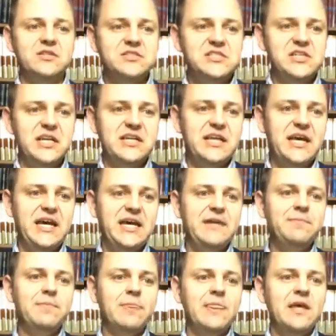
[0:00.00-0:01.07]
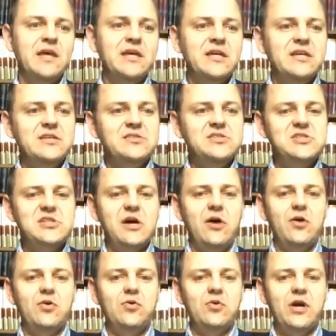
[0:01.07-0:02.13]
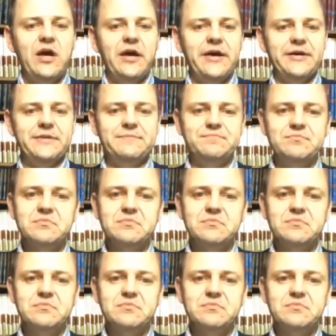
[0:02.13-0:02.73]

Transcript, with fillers: Sunday. So um,